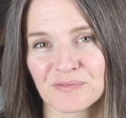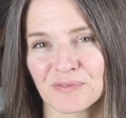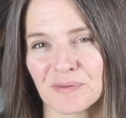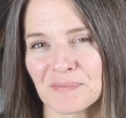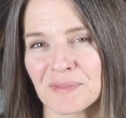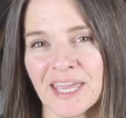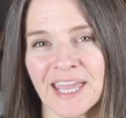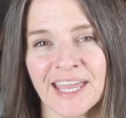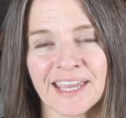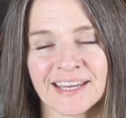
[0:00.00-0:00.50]

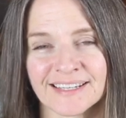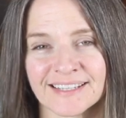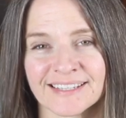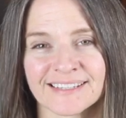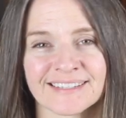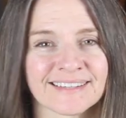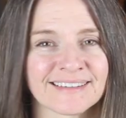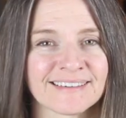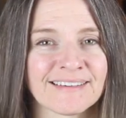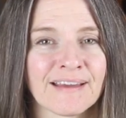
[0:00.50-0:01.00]
from the
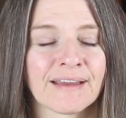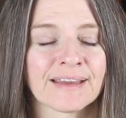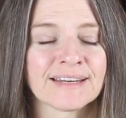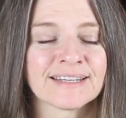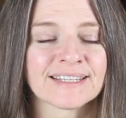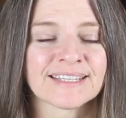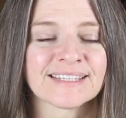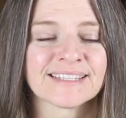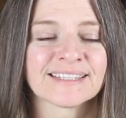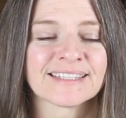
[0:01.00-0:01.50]
80s and
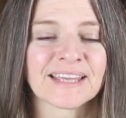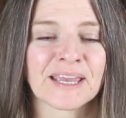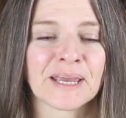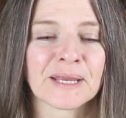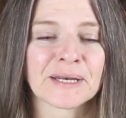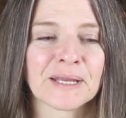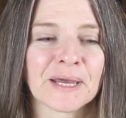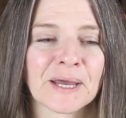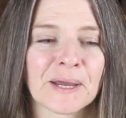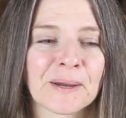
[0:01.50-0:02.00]
90s.
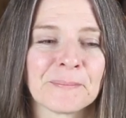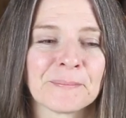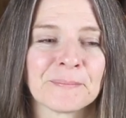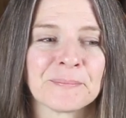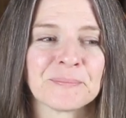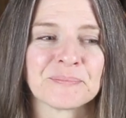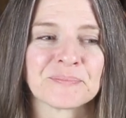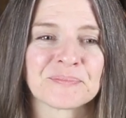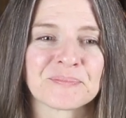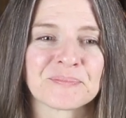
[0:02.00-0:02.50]
And um,